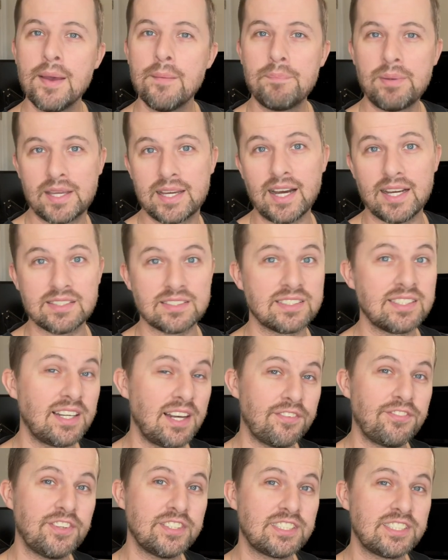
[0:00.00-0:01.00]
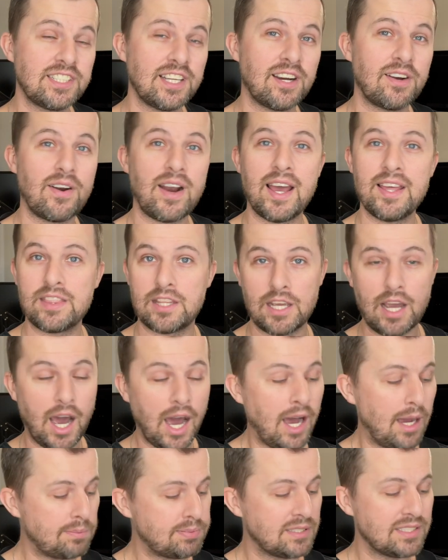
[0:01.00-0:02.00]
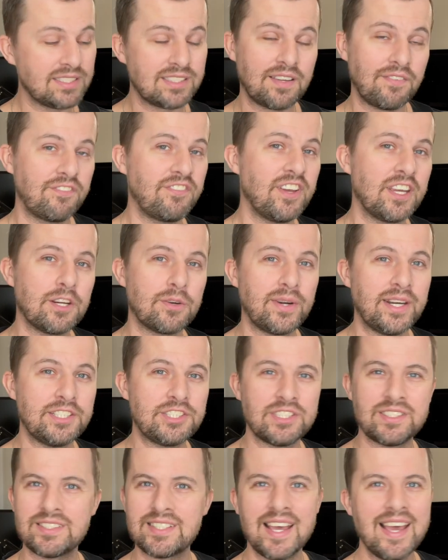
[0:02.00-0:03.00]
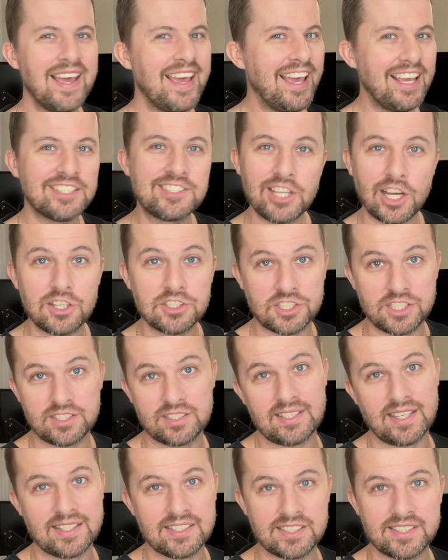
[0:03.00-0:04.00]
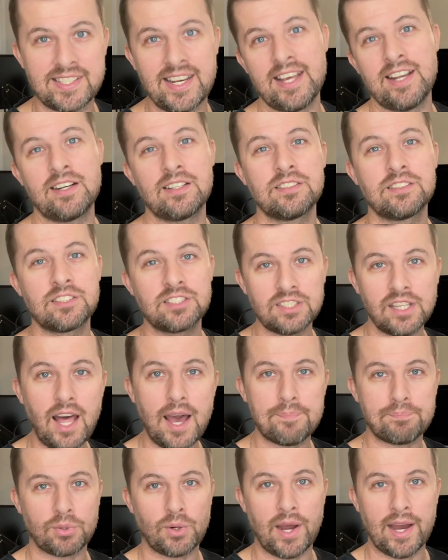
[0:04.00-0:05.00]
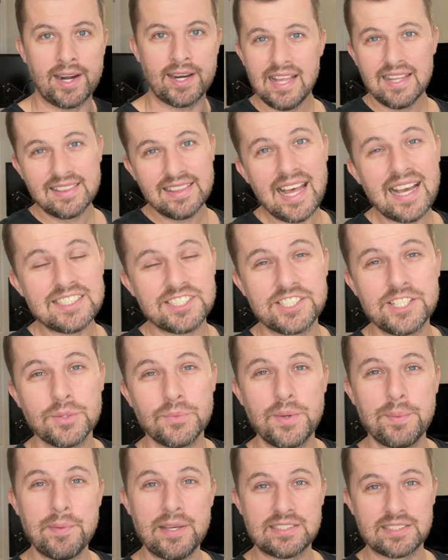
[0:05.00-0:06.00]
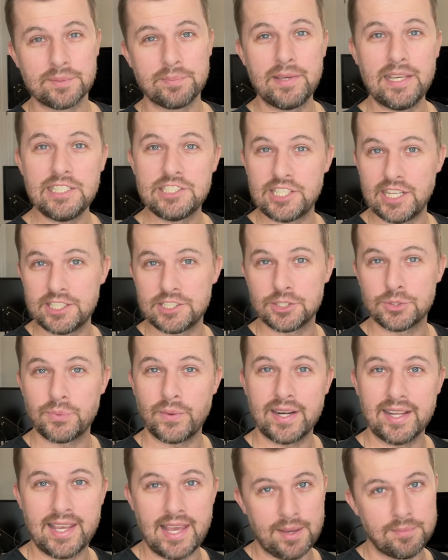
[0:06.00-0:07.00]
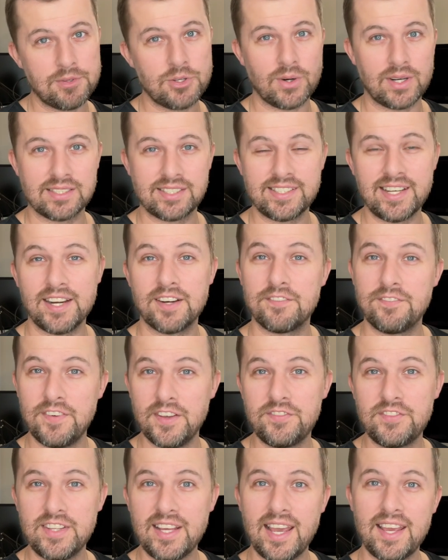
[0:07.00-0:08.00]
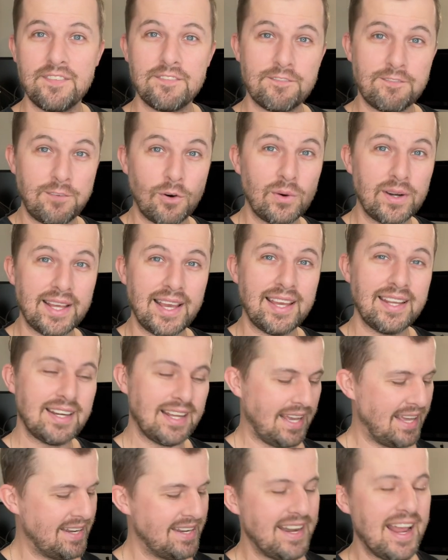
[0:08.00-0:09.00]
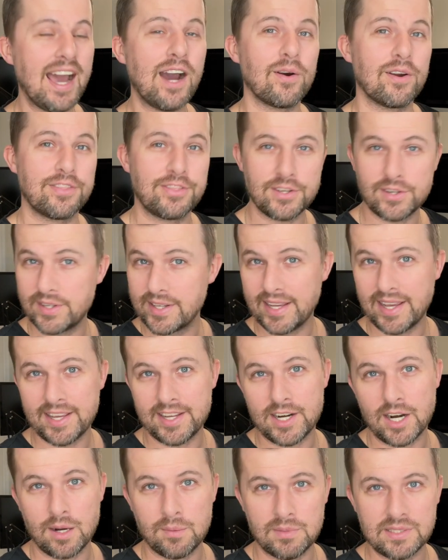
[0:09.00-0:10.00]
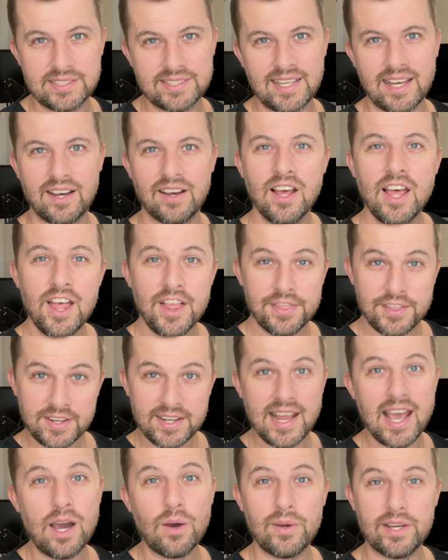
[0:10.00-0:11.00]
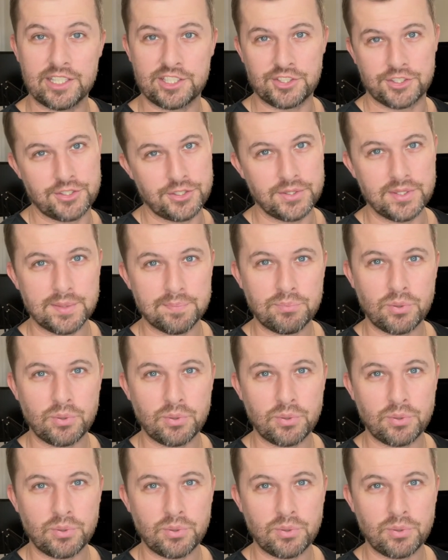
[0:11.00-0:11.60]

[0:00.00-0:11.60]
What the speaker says: because the different CRI, the options, configurations, it's all just like a standard slot product. Last year, we made some key changes when it came to our standard 58, 48, and now our 38 RMSL. They're now extruded